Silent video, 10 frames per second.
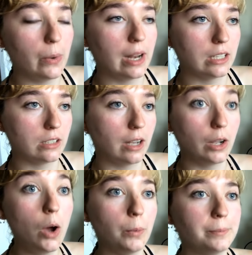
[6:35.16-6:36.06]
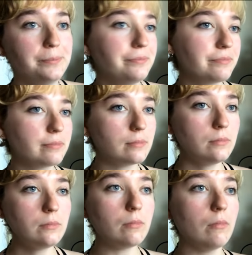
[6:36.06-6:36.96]
video and a song. Oh!
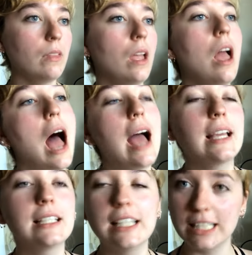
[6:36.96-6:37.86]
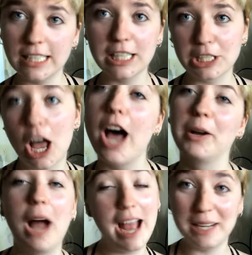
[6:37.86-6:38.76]
I guess this is the
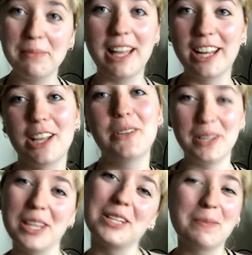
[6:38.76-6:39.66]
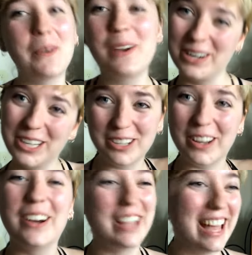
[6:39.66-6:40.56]
song. I didn't plan on doing this, but we're gonna do
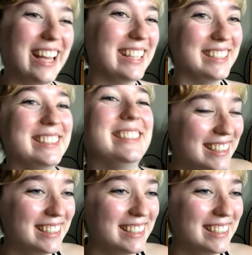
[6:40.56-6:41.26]
it. Okay.